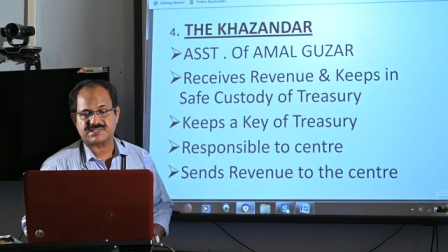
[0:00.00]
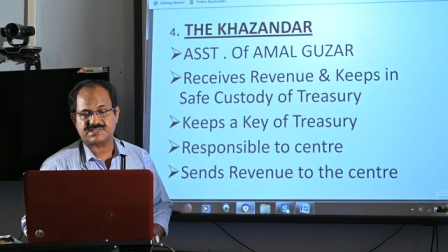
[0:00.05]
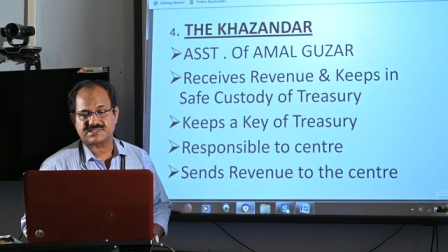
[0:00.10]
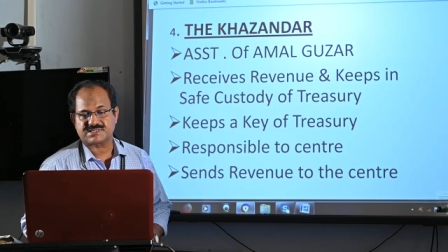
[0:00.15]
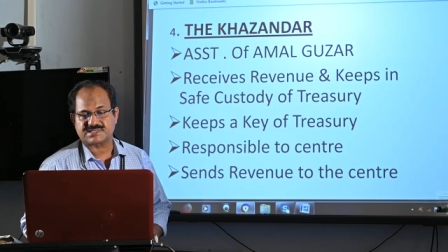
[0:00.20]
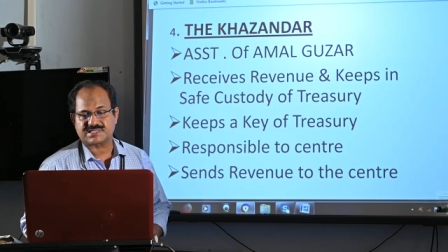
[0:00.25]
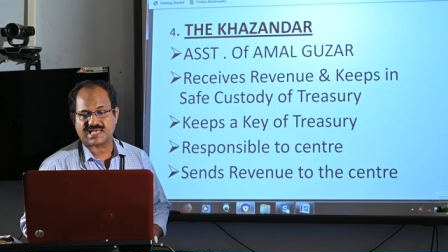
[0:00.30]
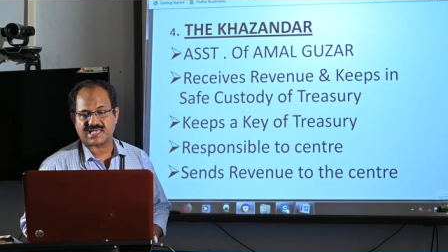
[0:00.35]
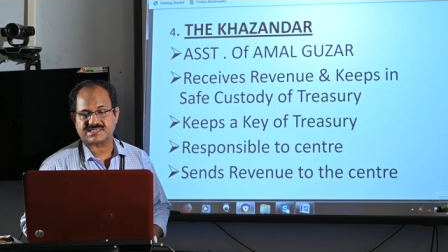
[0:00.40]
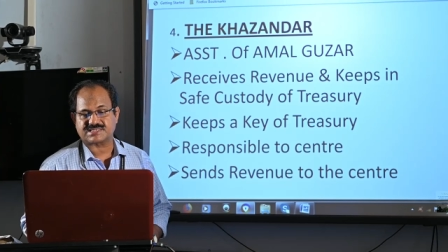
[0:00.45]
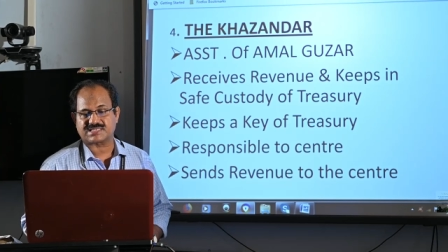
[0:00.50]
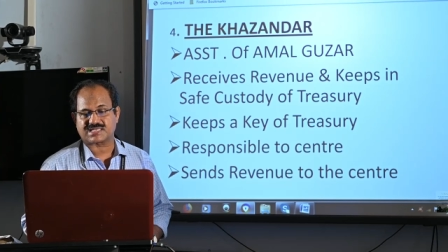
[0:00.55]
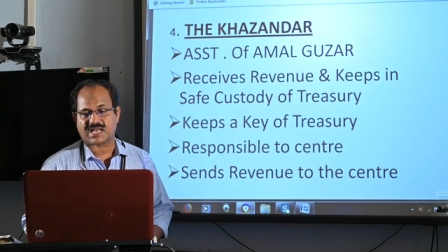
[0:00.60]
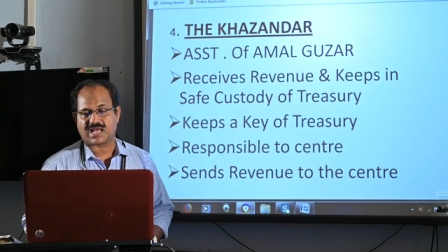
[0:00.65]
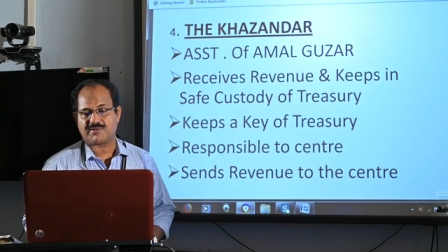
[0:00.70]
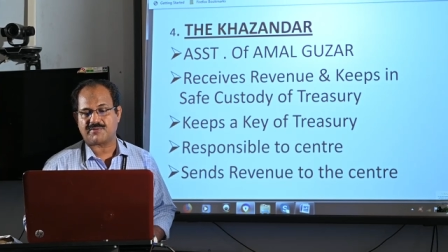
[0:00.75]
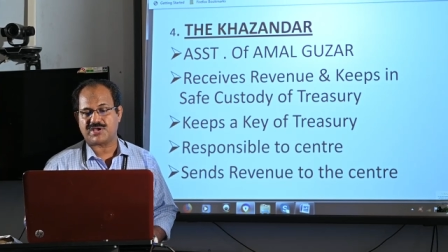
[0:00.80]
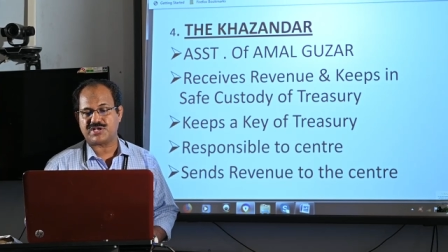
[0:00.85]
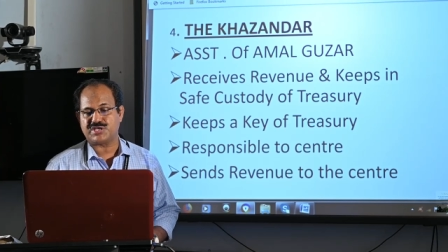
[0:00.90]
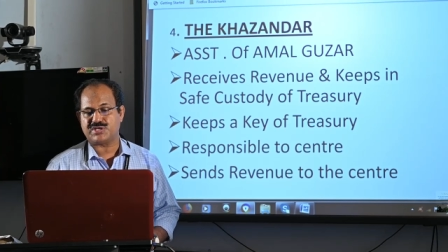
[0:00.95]
sends
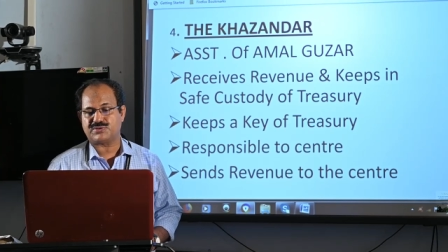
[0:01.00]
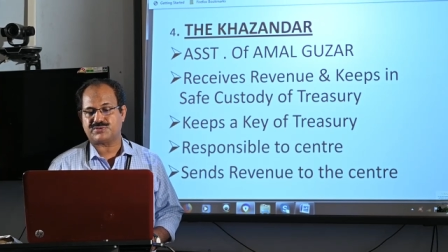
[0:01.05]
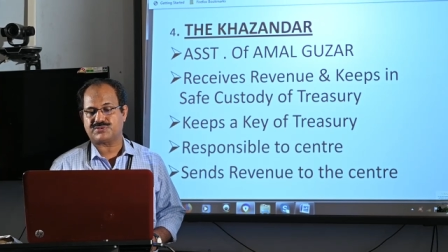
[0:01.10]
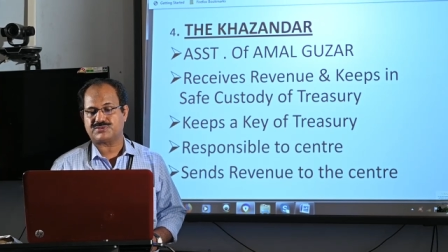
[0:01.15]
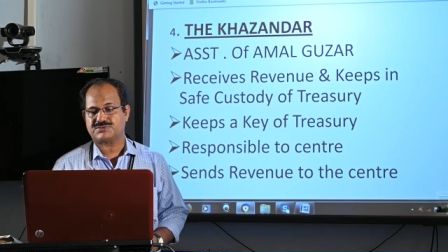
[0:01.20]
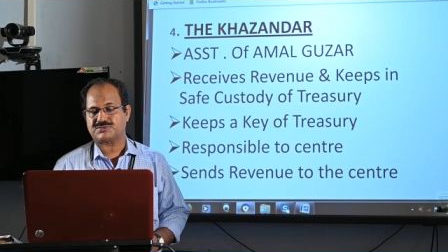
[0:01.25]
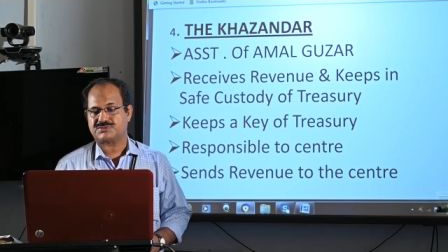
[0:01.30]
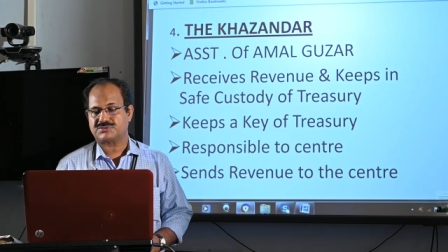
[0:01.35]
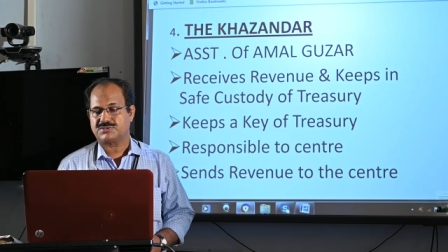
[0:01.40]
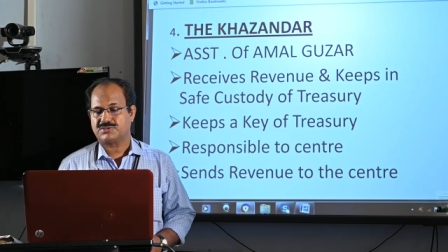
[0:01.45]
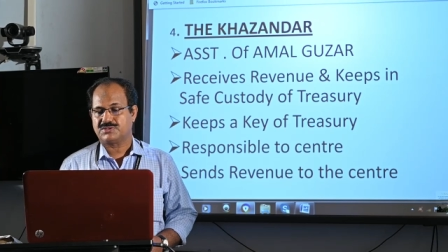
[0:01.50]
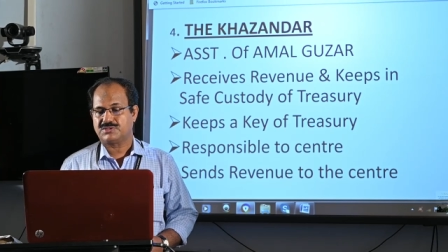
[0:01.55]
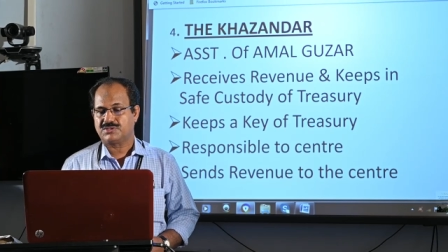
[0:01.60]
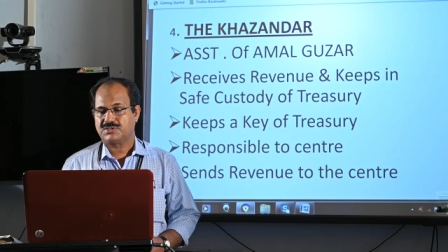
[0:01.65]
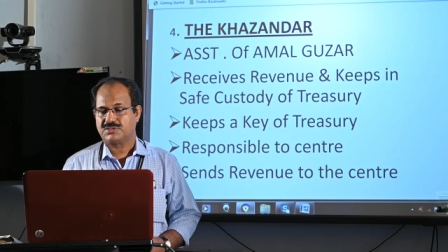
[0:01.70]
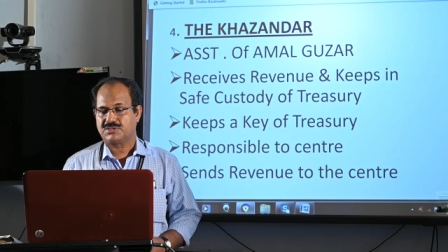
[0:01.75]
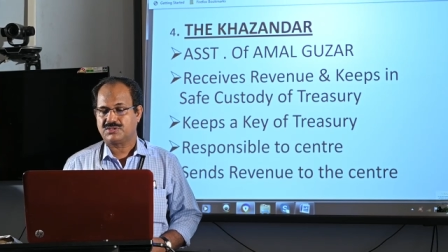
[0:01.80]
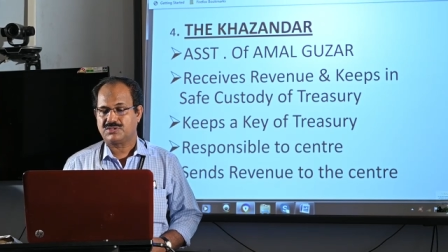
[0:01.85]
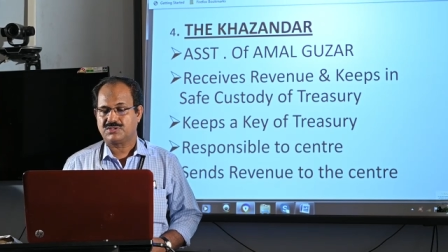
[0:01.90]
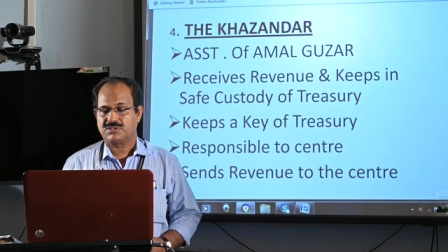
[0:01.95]
revenue
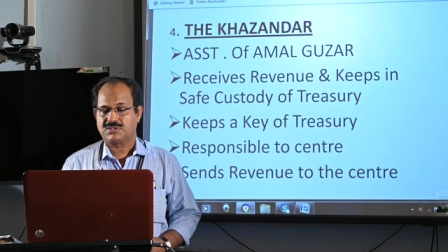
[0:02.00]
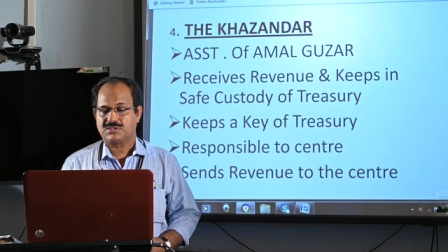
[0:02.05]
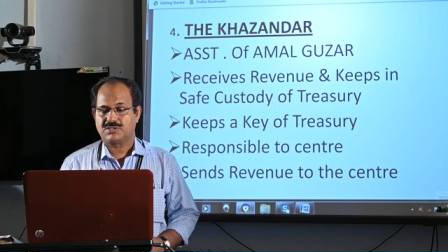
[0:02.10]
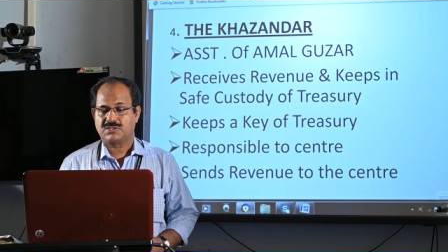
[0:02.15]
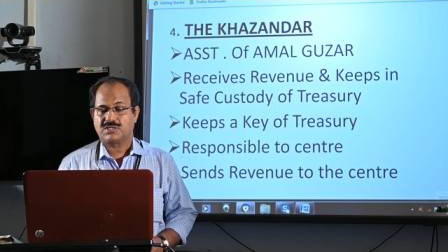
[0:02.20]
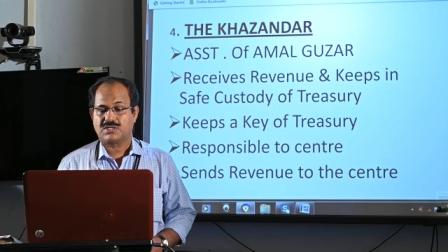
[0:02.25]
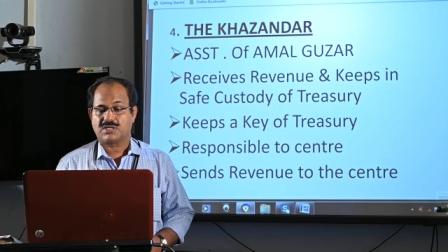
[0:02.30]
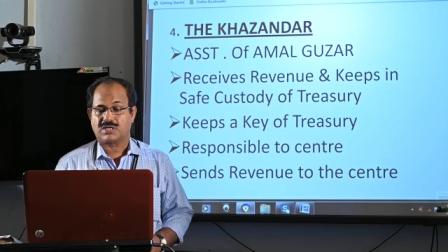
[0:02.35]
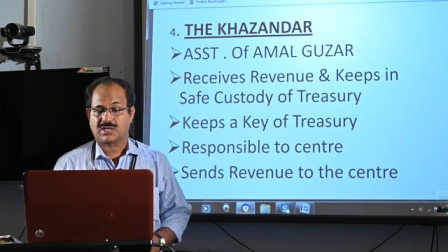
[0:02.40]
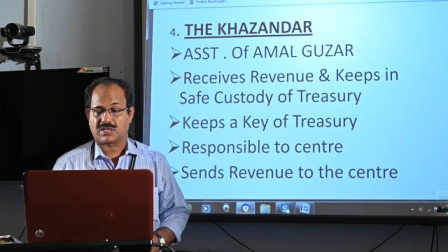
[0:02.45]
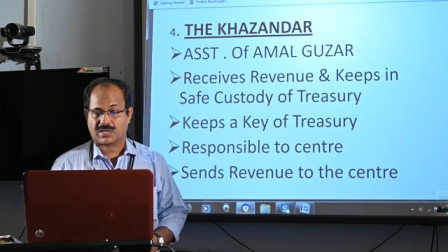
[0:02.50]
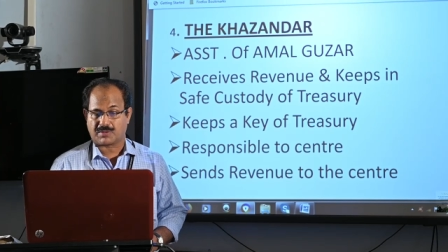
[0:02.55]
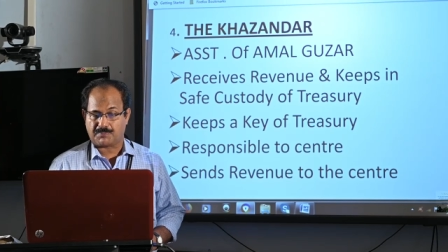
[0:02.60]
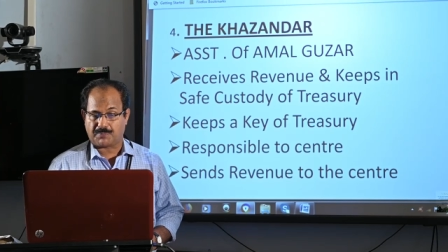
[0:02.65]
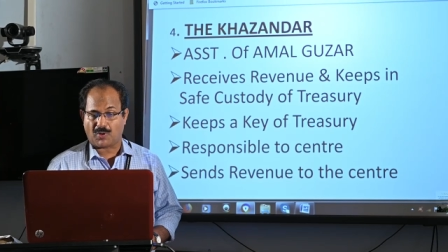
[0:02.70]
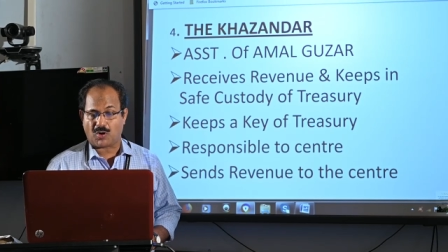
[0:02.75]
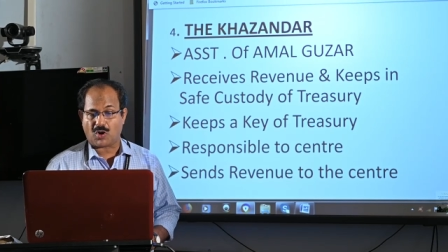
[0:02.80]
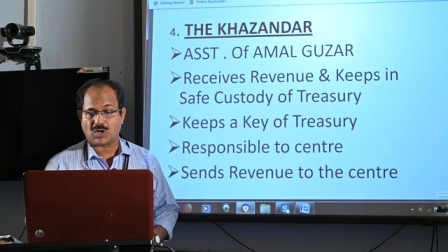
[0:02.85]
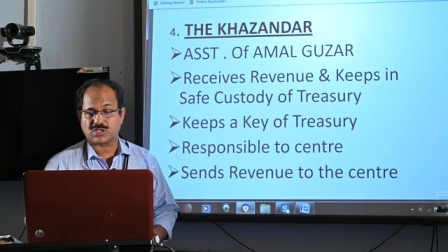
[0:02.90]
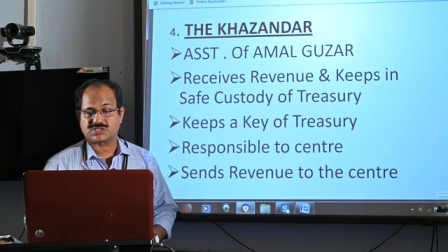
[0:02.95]

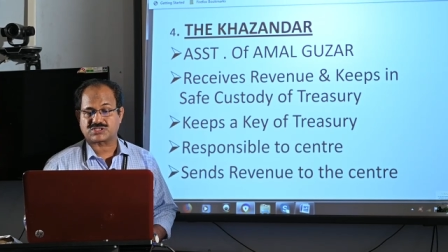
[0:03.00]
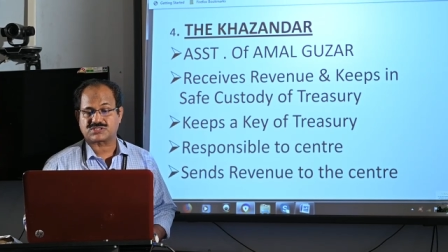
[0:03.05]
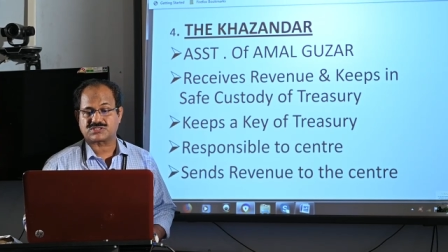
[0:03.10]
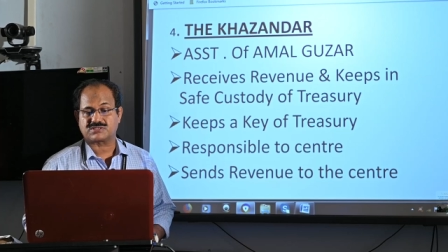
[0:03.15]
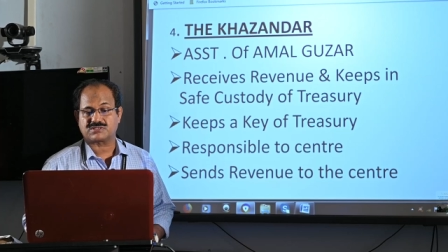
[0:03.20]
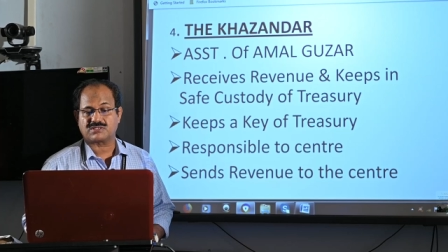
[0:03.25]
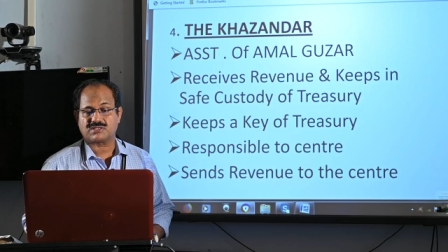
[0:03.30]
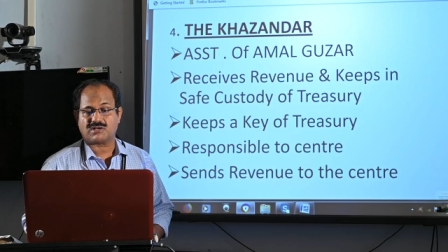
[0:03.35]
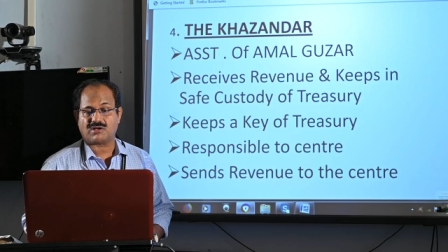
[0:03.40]
reports